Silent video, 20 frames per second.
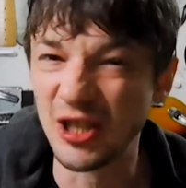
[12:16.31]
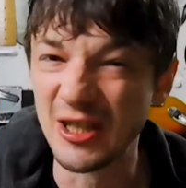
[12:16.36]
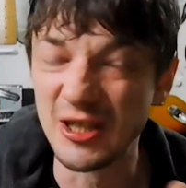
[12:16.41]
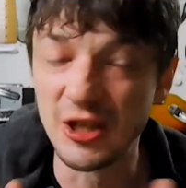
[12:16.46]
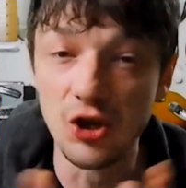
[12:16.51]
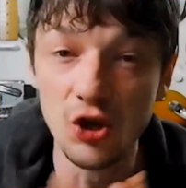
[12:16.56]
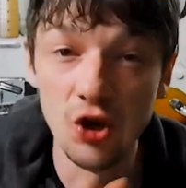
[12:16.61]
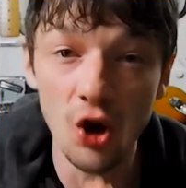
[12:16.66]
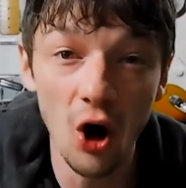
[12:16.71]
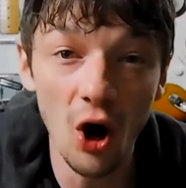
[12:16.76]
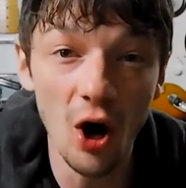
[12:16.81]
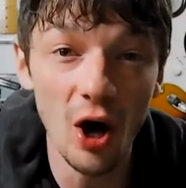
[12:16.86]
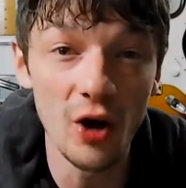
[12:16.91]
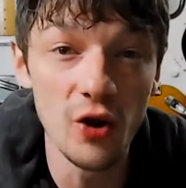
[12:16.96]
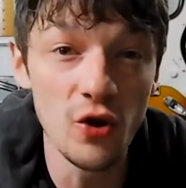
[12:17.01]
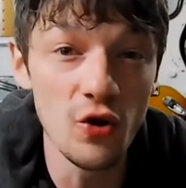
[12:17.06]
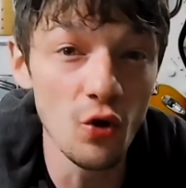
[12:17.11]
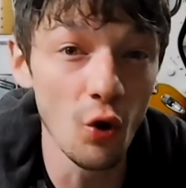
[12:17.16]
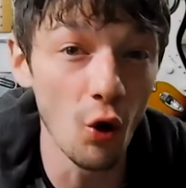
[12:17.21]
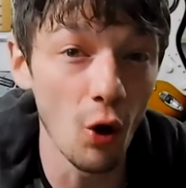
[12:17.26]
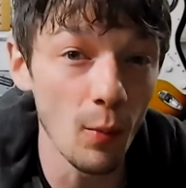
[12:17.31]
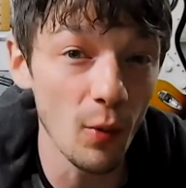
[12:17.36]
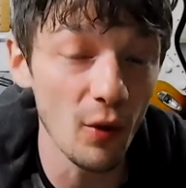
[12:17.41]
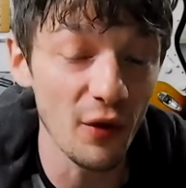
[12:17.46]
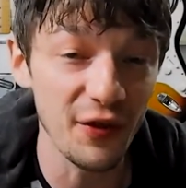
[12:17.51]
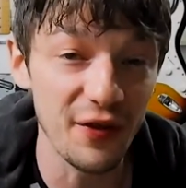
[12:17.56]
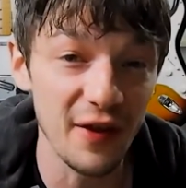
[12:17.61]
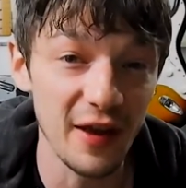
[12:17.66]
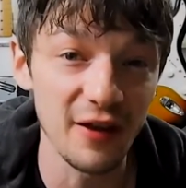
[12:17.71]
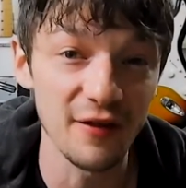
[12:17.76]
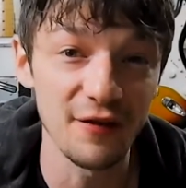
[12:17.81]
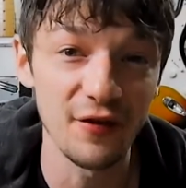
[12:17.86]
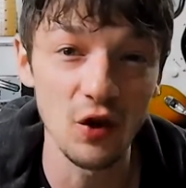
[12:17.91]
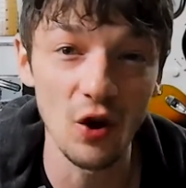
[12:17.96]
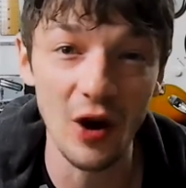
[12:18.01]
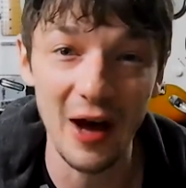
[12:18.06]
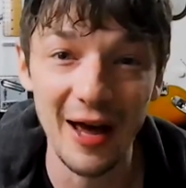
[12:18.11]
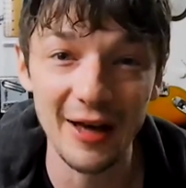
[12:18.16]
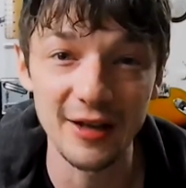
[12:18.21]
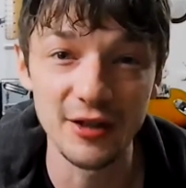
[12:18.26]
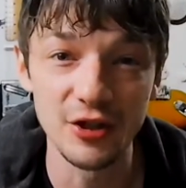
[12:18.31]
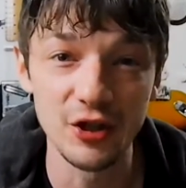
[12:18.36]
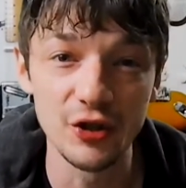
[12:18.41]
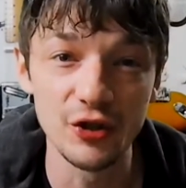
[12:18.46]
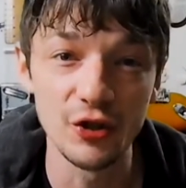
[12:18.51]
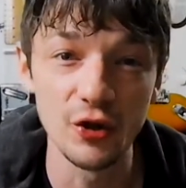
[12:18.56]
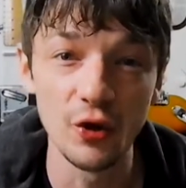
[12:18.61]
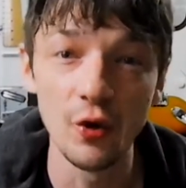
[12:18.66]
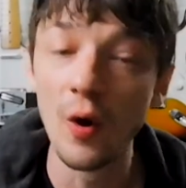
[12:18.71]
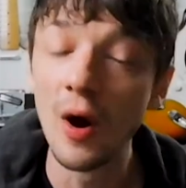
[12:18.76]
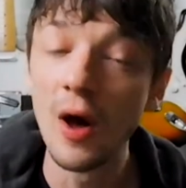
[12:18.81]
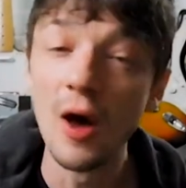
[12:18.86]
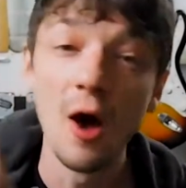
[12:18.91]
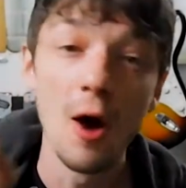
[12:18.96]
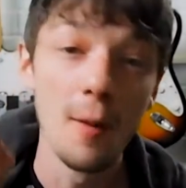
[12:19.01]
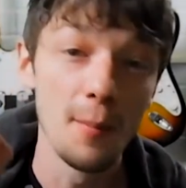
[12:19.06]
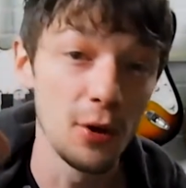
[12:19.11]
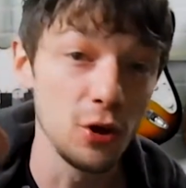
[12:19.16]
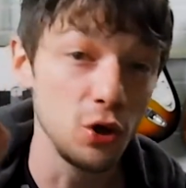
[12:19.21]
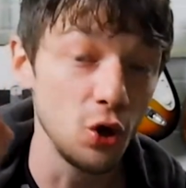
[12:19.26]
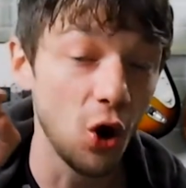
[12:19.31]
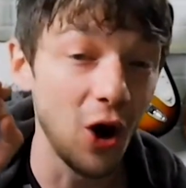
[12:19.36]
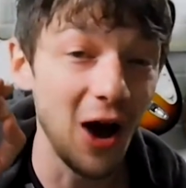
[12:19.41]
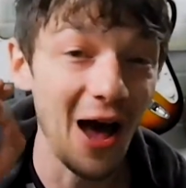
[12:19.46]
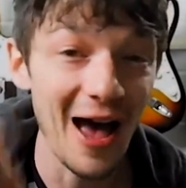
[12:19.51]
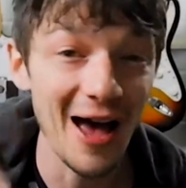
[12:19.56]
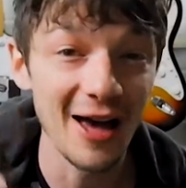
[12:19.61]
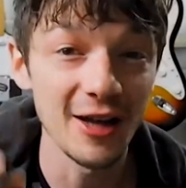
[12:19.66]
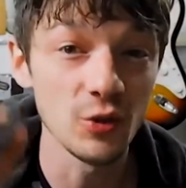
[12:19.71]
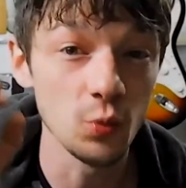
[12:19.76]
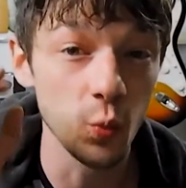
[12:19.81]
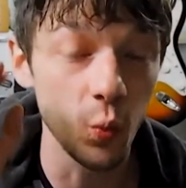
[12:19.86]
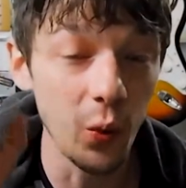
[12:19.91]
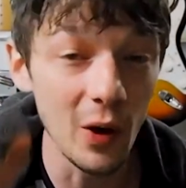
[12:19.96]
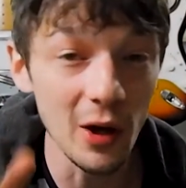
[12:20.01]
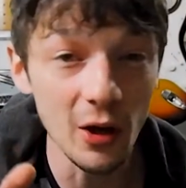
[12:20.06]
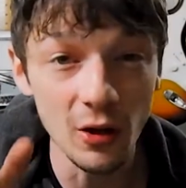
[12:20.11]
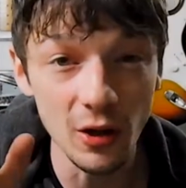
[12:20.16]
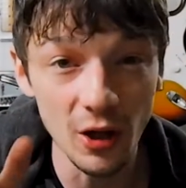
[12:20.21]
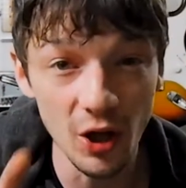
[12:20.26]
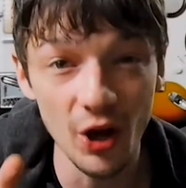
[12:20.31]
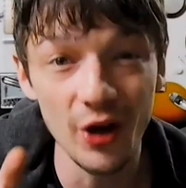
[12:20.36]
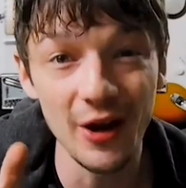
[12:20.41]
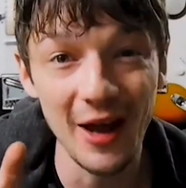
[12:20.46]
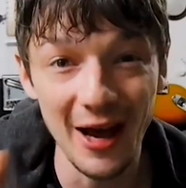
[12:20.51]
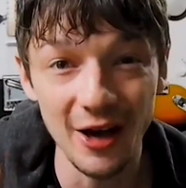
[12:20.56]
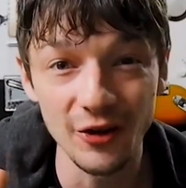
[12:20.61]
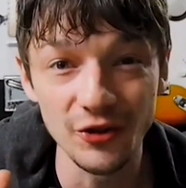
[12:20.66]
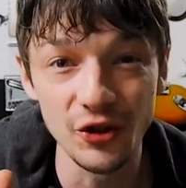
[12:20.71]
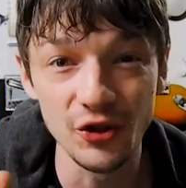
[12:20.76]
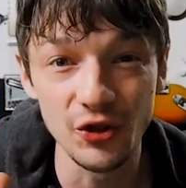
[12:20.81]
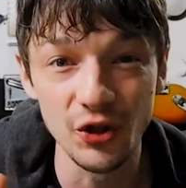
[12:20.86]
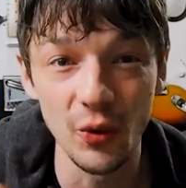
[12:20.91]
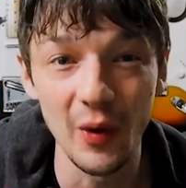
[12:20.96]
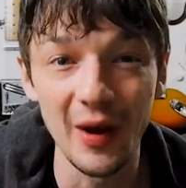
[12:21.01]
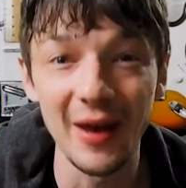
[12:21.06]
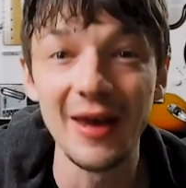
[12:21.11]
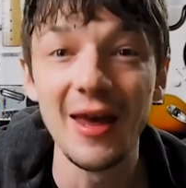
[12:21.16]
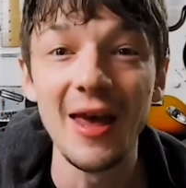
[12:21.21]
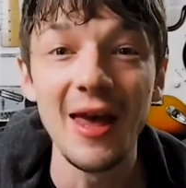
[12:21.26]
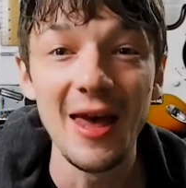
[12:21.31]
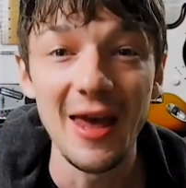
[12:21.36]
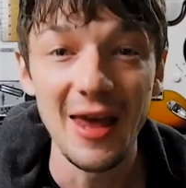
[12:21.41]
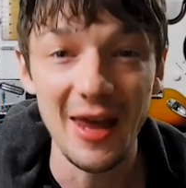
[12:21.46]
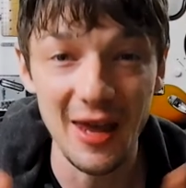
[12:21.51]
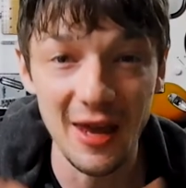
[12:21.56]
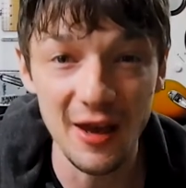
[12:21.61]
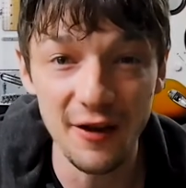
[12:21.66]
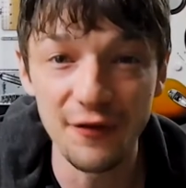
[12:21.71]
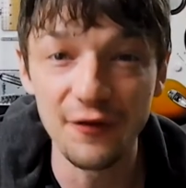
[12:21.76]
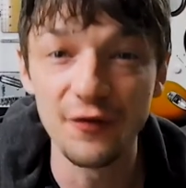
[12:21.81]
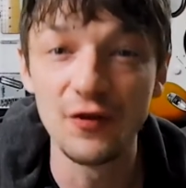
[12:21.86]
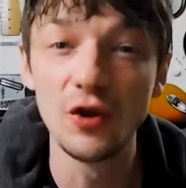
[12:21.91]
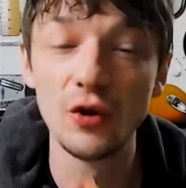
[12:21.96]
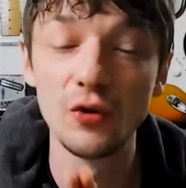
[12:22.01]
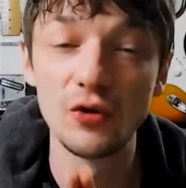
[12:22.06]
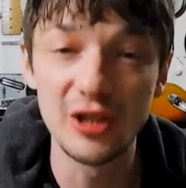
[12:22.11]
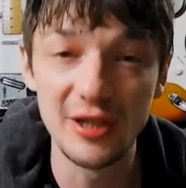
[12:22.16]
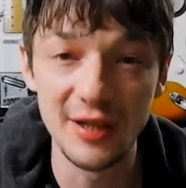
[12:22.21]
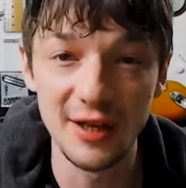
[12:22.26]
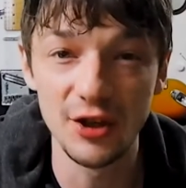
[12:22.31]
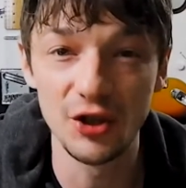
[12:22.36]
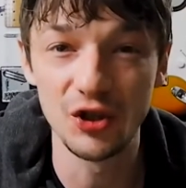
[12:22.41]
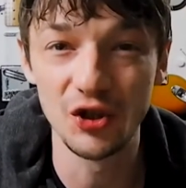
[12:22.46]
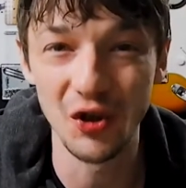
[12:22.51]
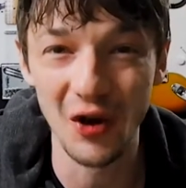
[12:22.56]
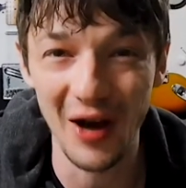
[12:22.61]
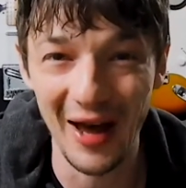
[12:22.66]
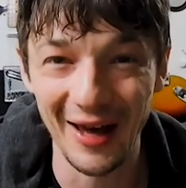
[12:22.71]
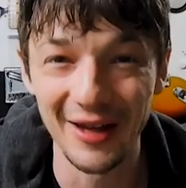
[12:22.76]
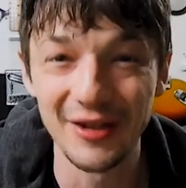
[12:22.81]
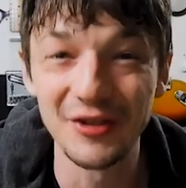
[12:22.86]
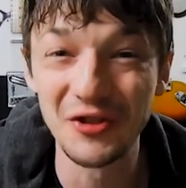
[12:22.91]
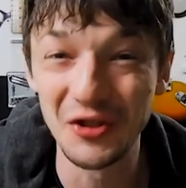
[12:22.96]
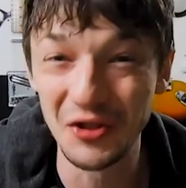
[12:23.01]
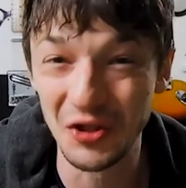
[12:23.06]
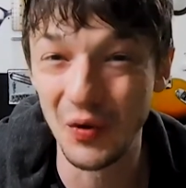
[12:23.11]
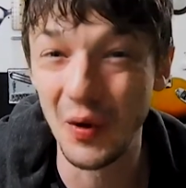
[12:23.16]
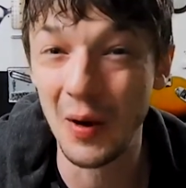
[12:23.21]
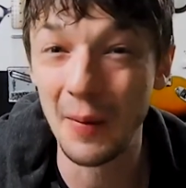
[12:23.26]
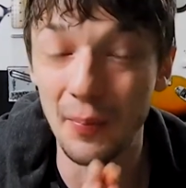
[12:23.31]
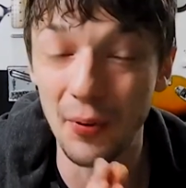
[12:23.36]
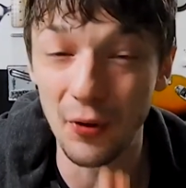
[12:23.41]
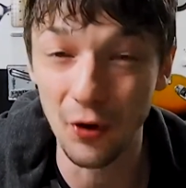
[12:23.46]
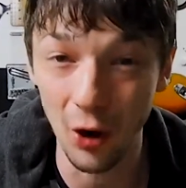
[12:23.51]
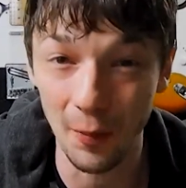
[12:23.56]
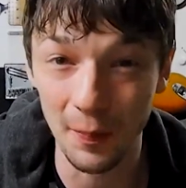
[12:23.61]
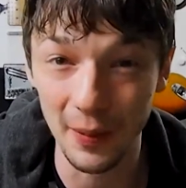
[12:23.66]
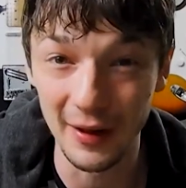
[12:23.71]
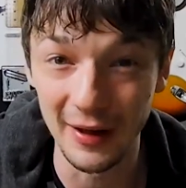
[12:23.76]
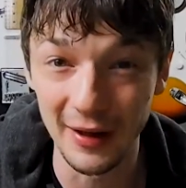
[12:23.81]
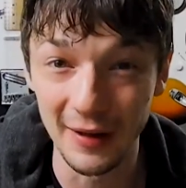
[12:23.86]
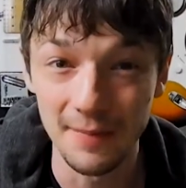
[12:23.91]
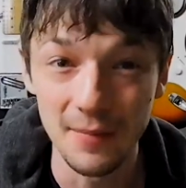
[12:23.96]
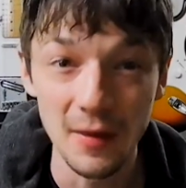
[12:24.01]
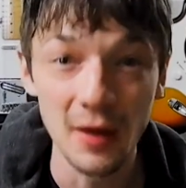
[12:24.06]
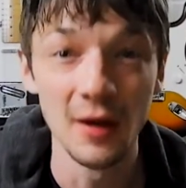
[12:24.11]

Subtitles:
It's not a normal thing for your hand to do, but your hand will learn how to do it if you teach your hand to do it properly.